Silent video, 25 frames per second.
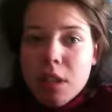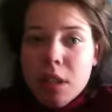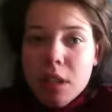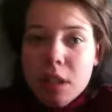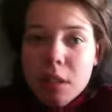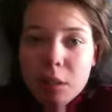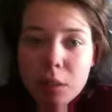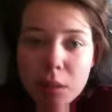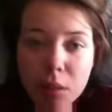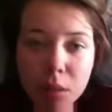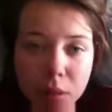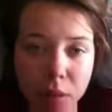
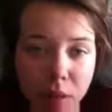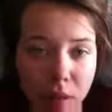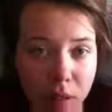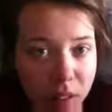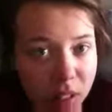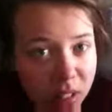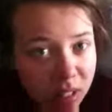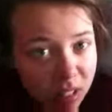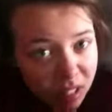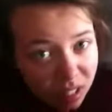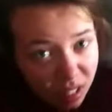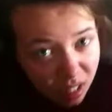and
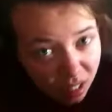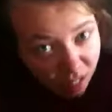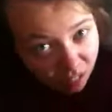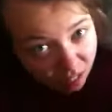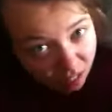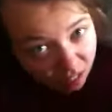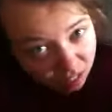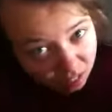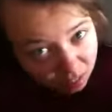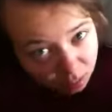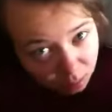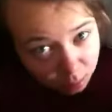
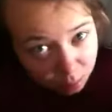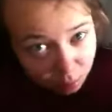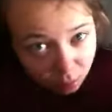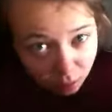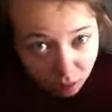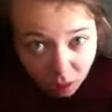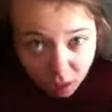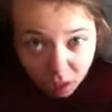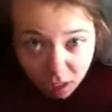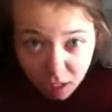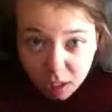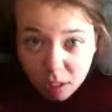what
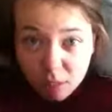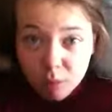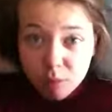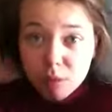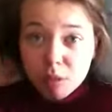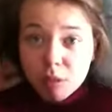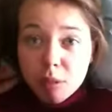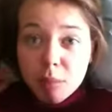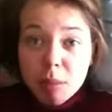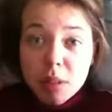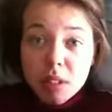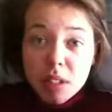I learned
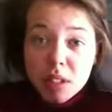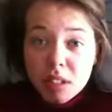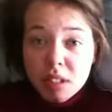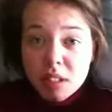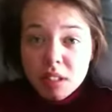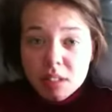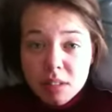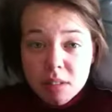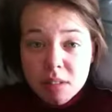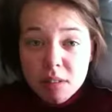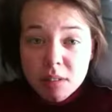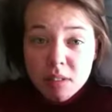from
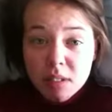it.